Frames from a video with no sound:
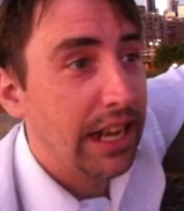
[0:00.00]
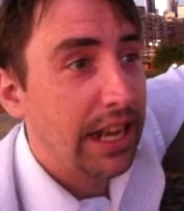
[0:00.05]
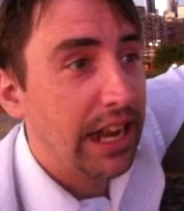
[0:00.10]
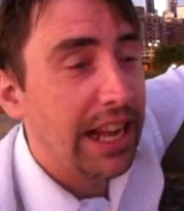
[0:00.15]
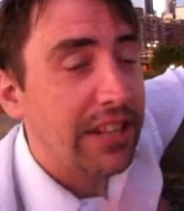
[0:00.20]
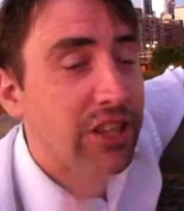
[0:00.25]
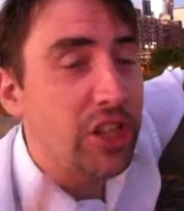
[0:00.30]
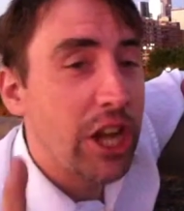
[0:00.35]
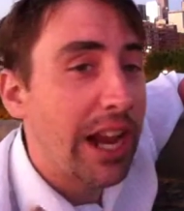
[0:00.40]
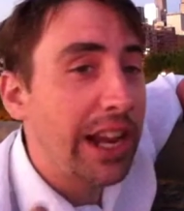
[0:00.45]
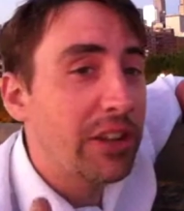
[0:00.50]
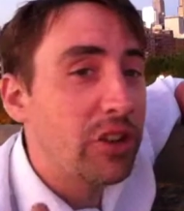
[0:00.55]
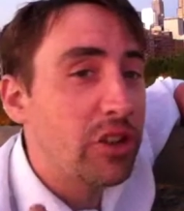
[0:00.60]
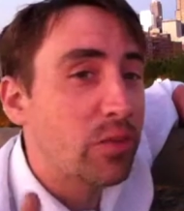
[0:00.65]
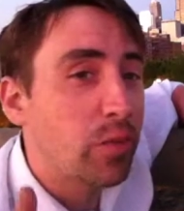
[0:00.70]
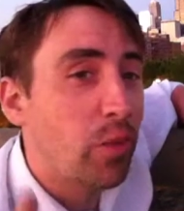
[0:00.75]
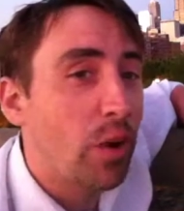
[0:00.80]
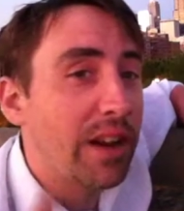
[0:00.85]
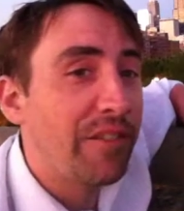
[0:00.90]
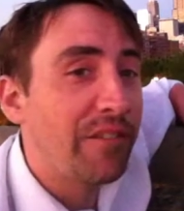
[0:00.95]
It changes
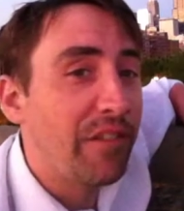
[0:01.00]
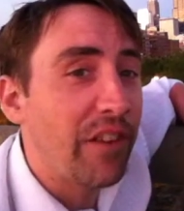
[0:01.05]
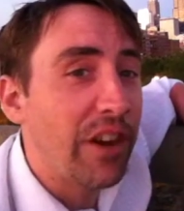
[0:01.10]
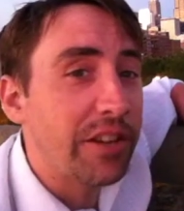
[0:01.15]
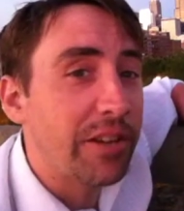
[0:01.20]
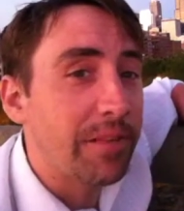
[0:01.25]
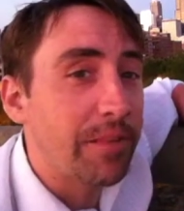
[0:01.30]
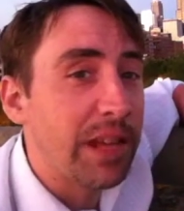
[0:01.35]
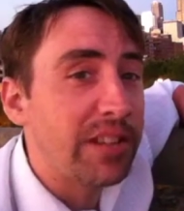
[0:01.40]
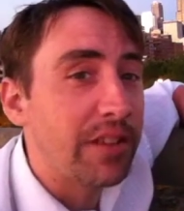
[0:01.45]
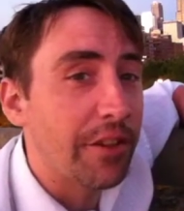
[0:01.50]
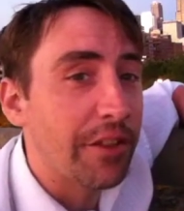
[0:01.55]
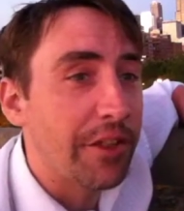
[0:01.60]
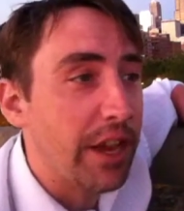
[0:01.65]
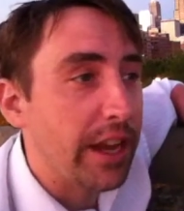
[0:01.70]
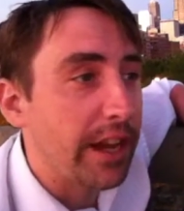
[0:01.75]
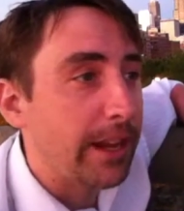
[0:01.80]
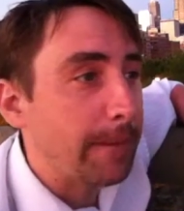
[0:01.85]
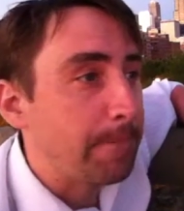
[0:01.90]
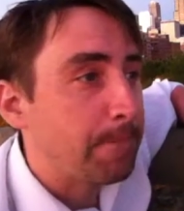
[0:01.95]
one fundamental
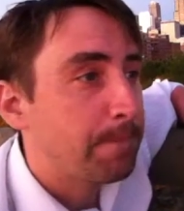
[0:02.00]
thing.